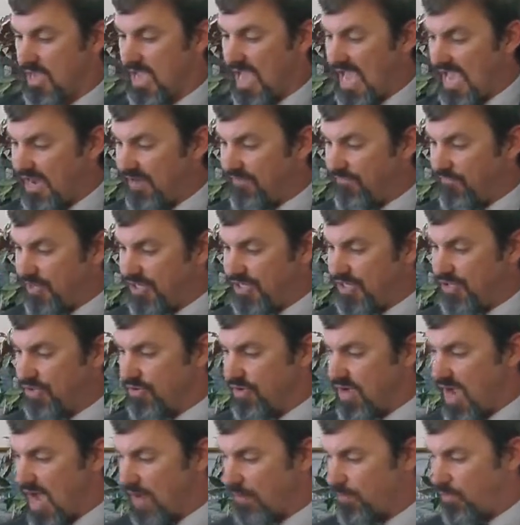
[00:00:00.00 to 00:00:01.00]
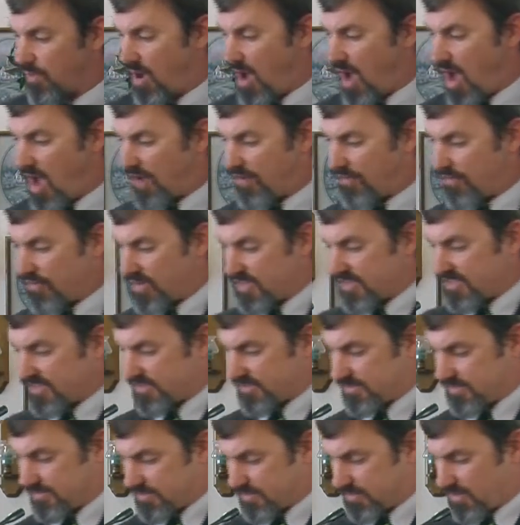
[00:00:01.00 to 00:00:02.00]
And if we do, God will honor
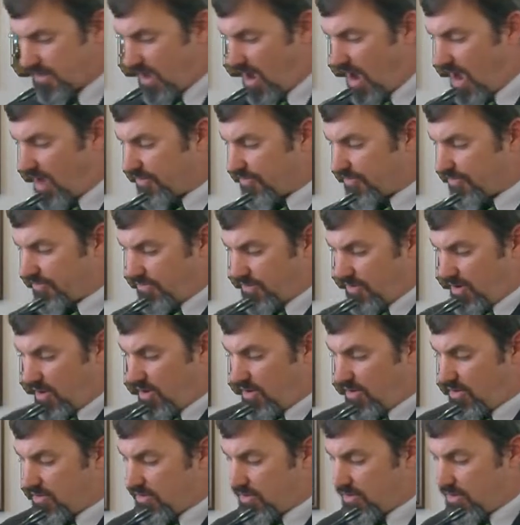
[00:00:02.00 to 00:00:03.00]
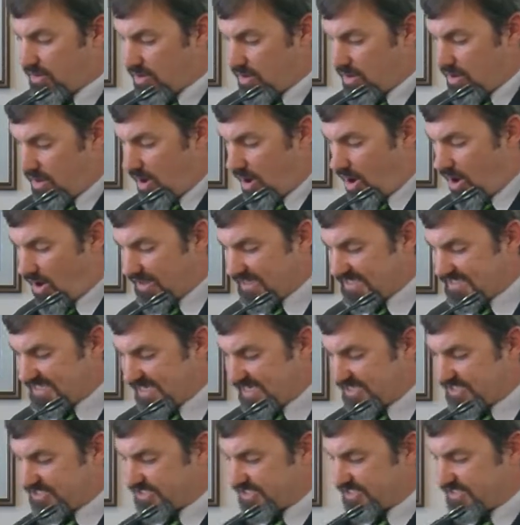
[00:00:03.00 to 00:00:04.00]
us, honor our
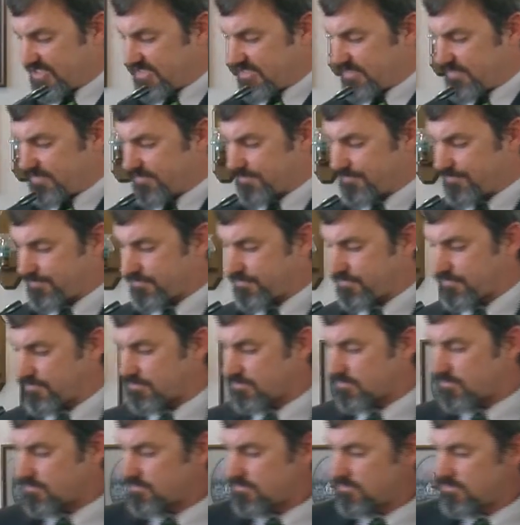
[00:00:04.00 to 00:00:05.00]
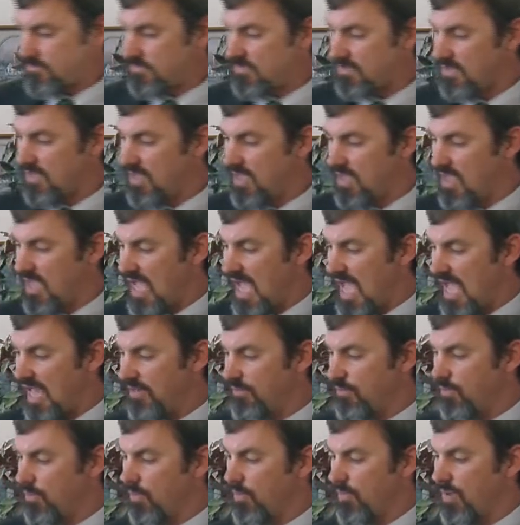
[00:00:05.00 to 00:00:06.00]
intentions.
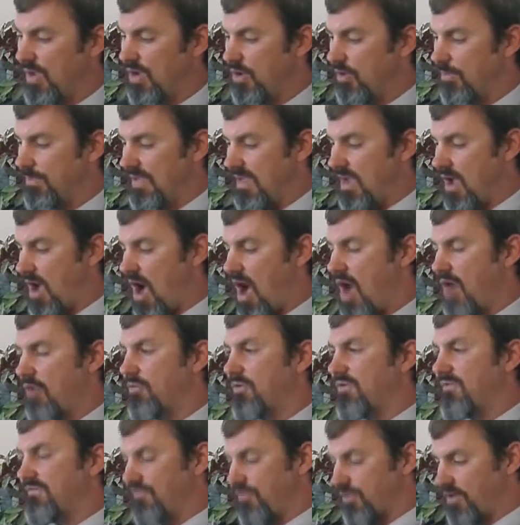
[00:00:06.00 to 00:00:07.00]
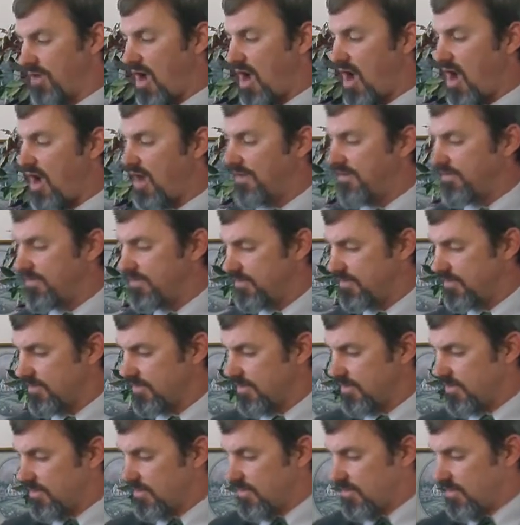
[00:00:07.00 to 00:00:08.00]
And we'll be honoring for God
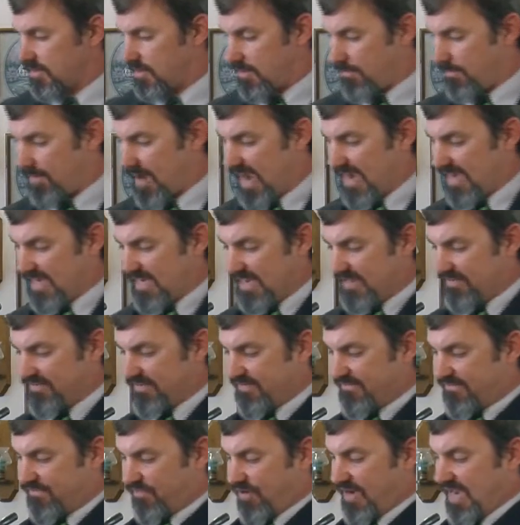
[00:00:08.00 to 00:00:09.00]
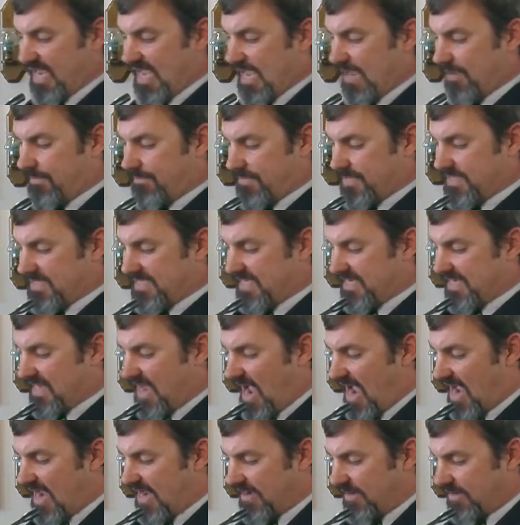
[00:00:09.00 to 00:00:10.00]
by living for Him,
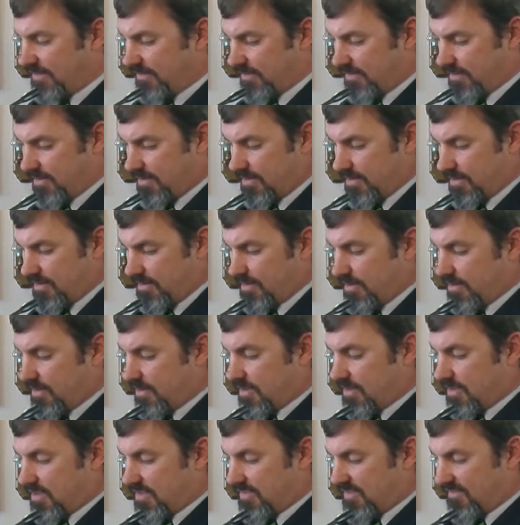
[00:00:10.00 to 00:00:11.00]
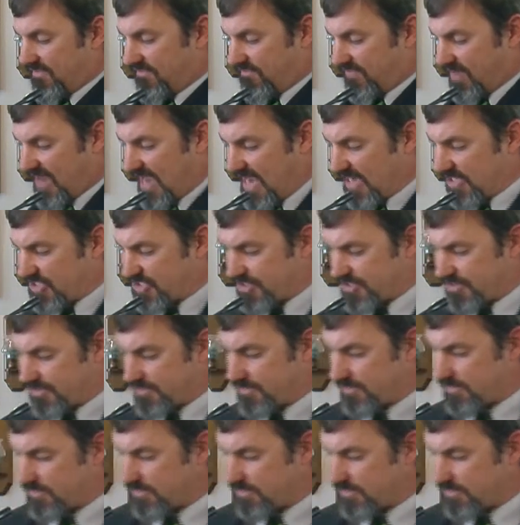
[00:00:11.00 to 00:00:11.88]
denying the flesh,